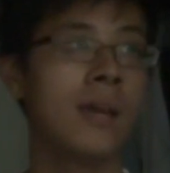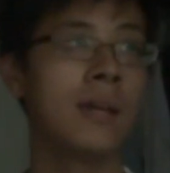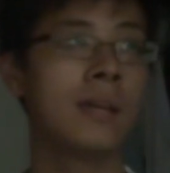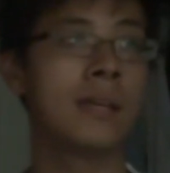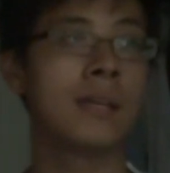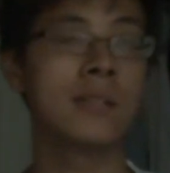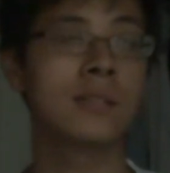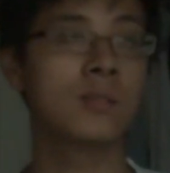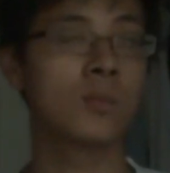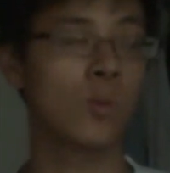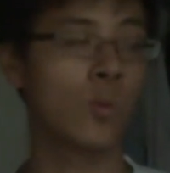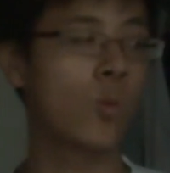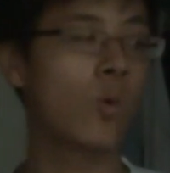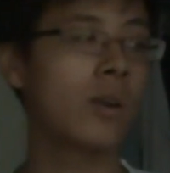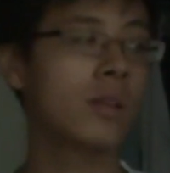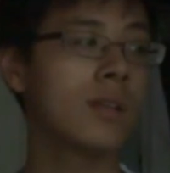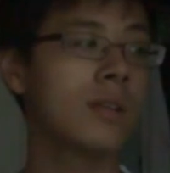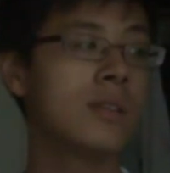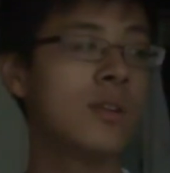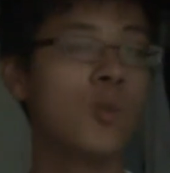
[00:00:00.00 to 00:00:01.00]
He's
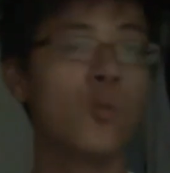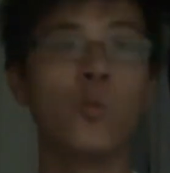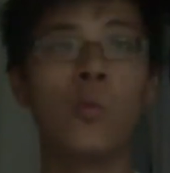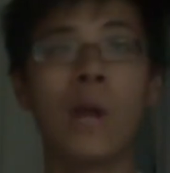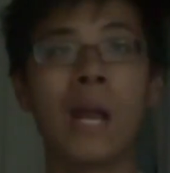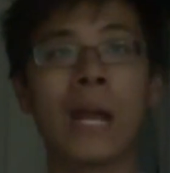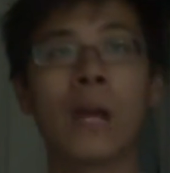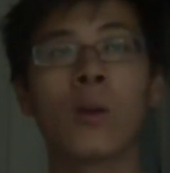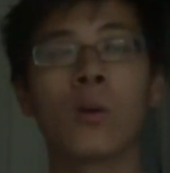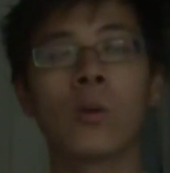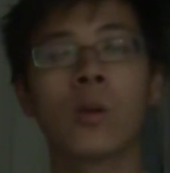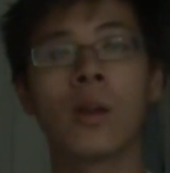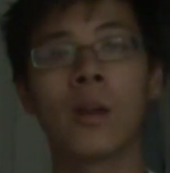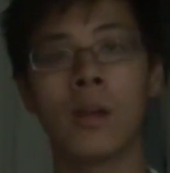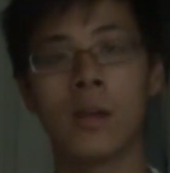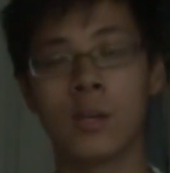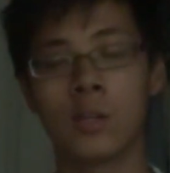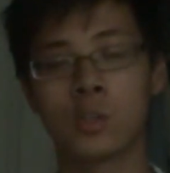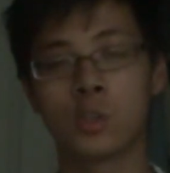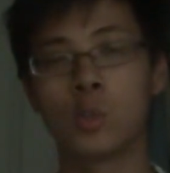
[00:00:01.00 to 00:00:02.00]
one of the rare
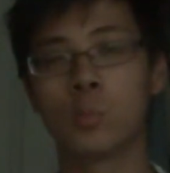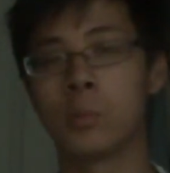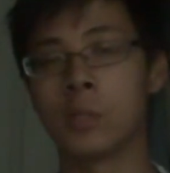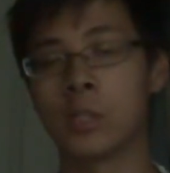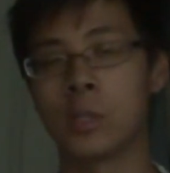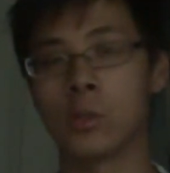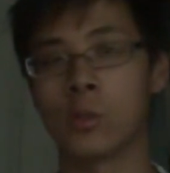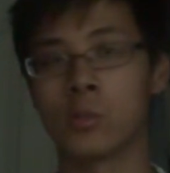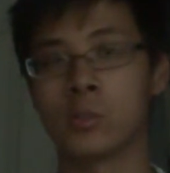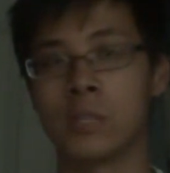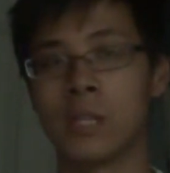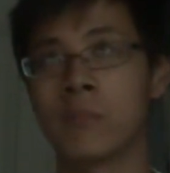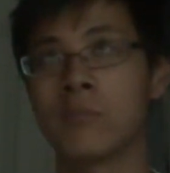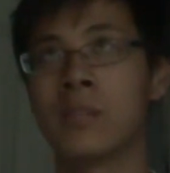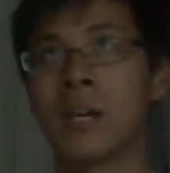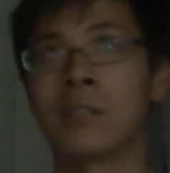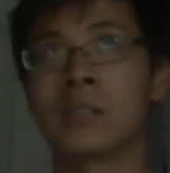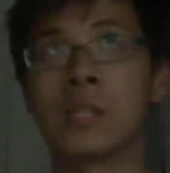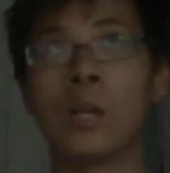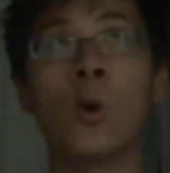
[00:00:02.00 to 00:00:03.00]
superheroes, if
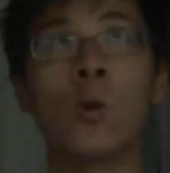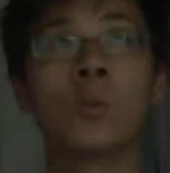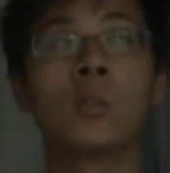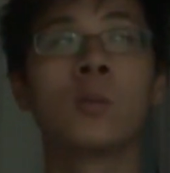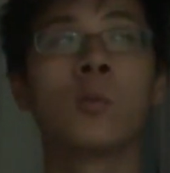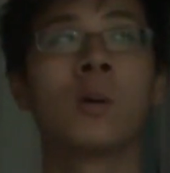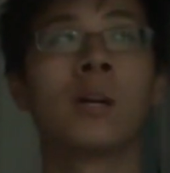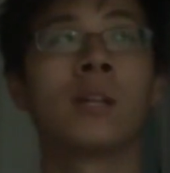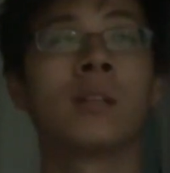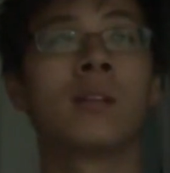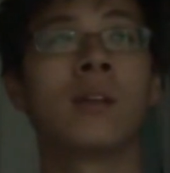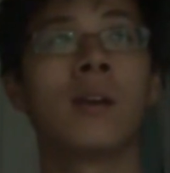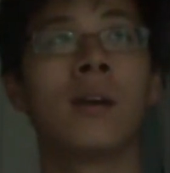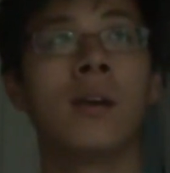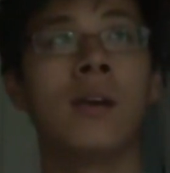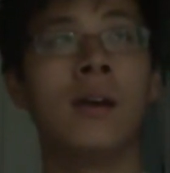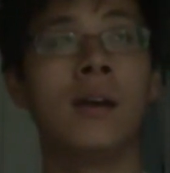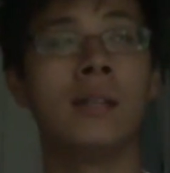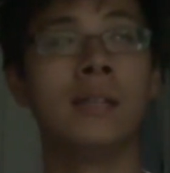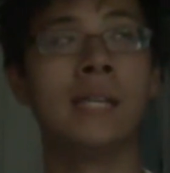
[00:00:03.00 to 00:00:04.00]
not the only one,
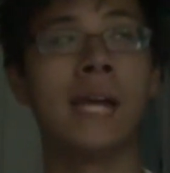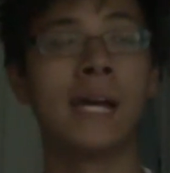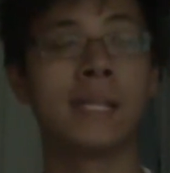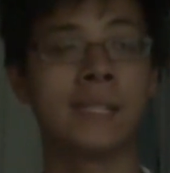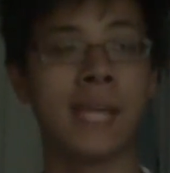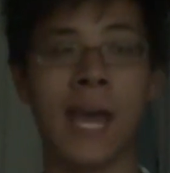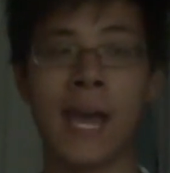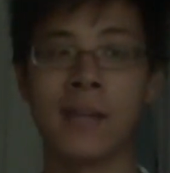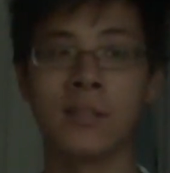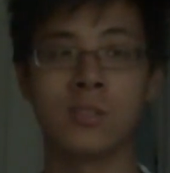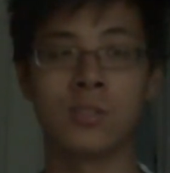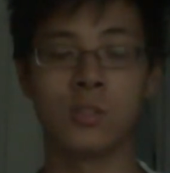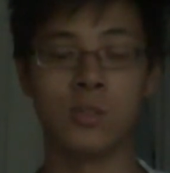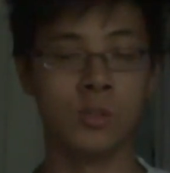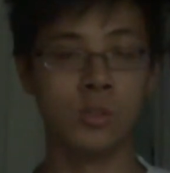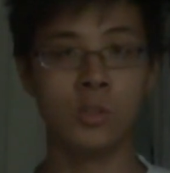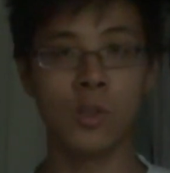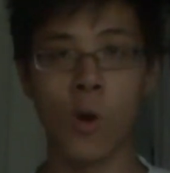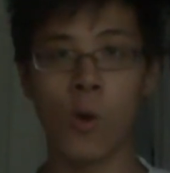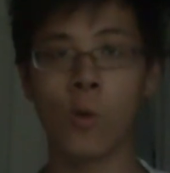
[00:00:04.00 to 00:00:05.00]
that has
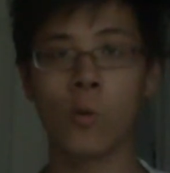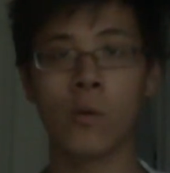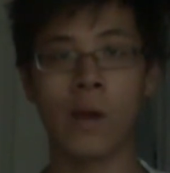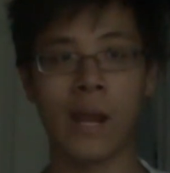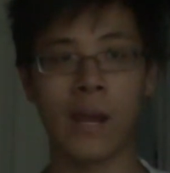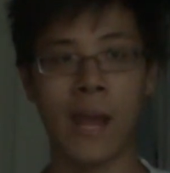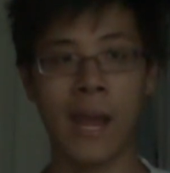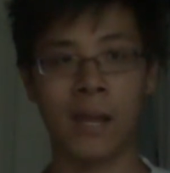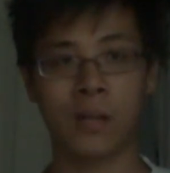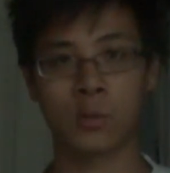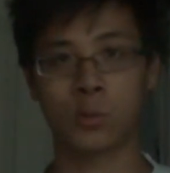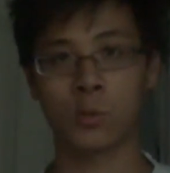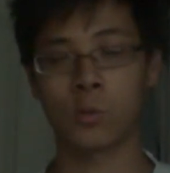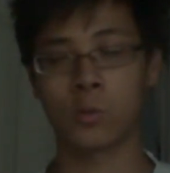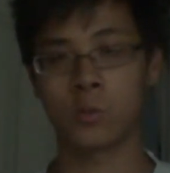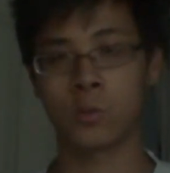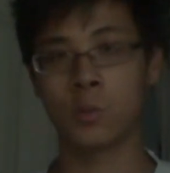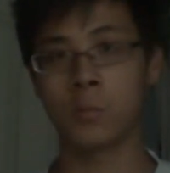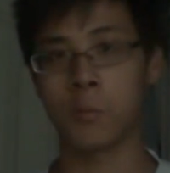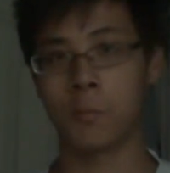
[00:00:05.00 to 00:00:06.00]
no actual
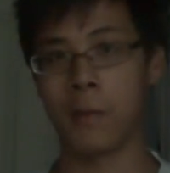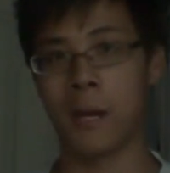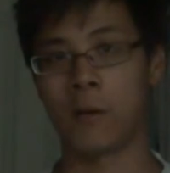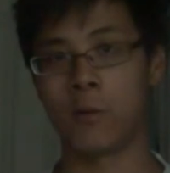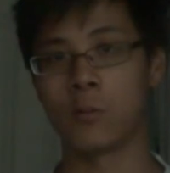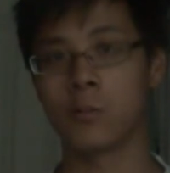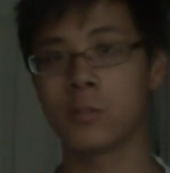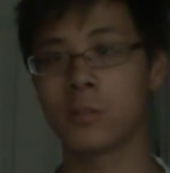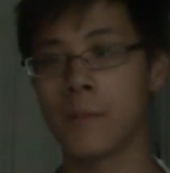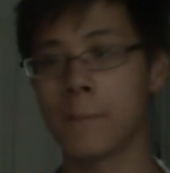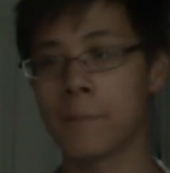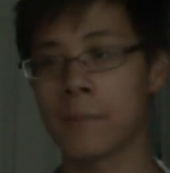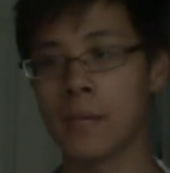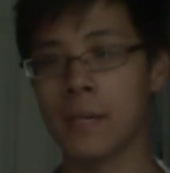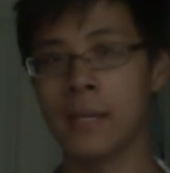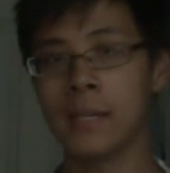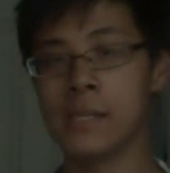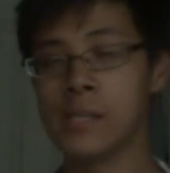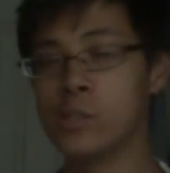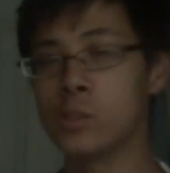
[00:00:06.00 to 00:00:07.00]
superpowers.
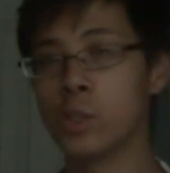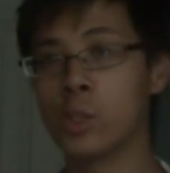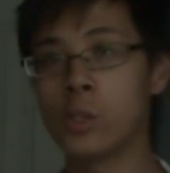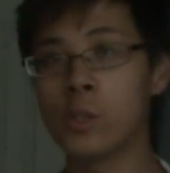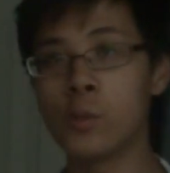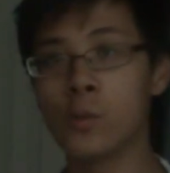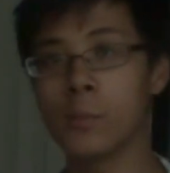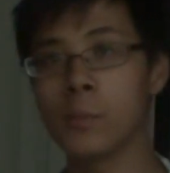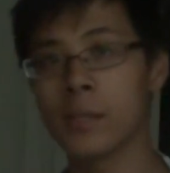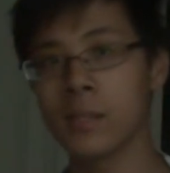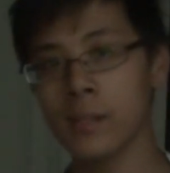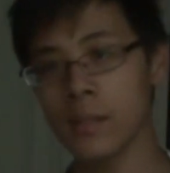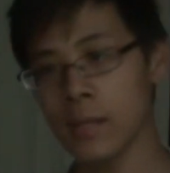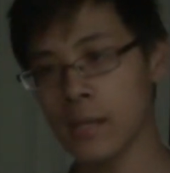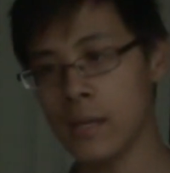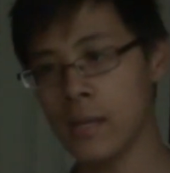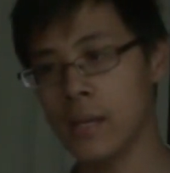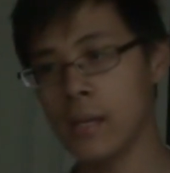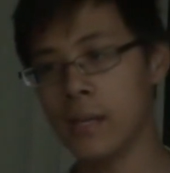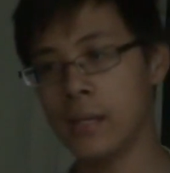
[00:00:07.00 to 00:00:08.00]
He's a human.
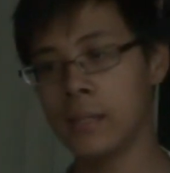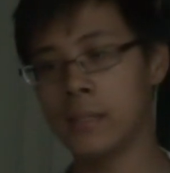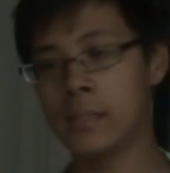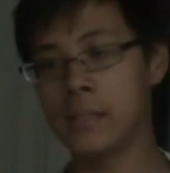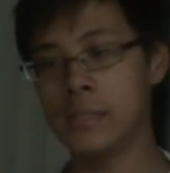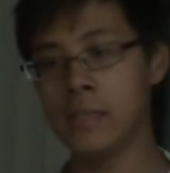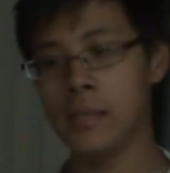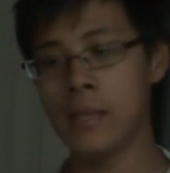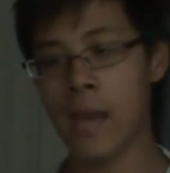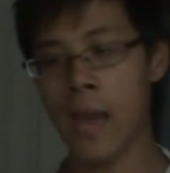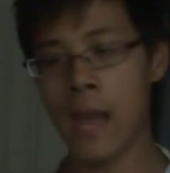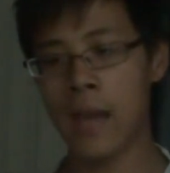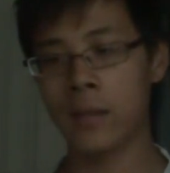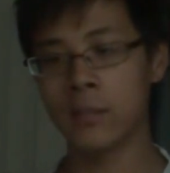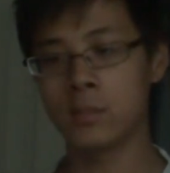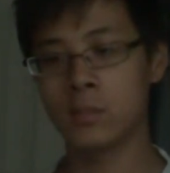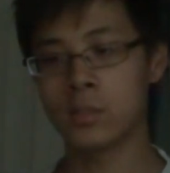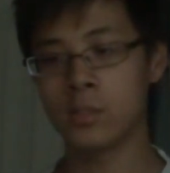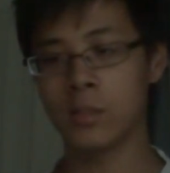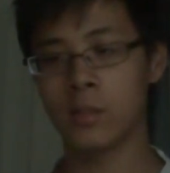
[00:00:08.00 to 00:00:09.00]
He
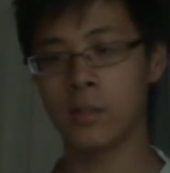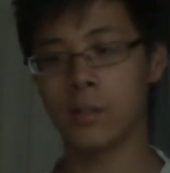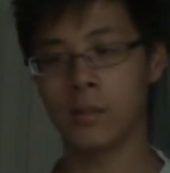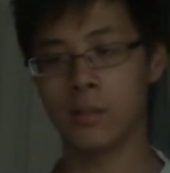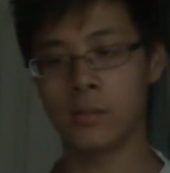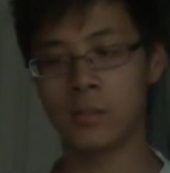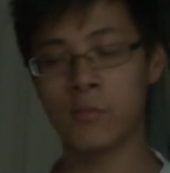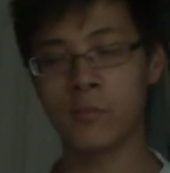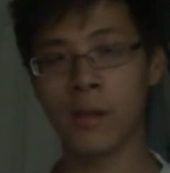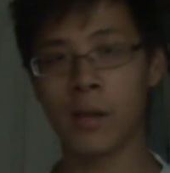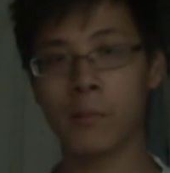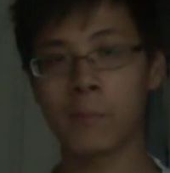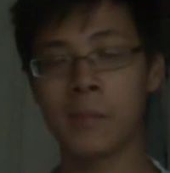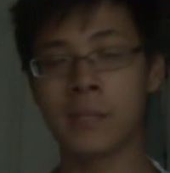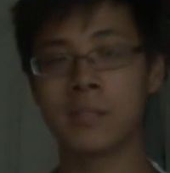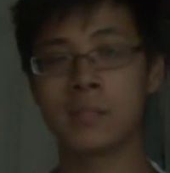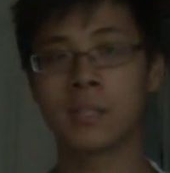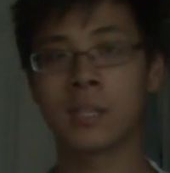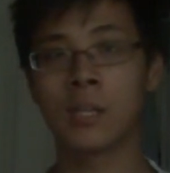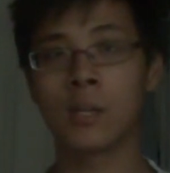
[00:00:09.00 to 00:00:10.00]
has developed
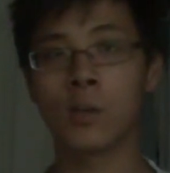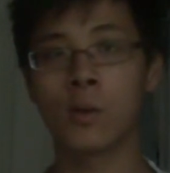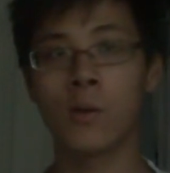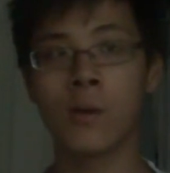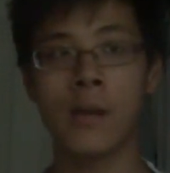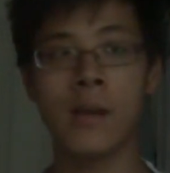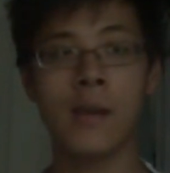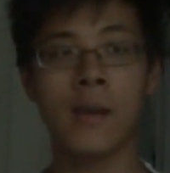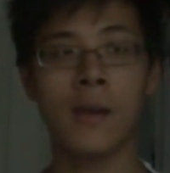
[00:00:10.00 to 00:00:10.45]
his skill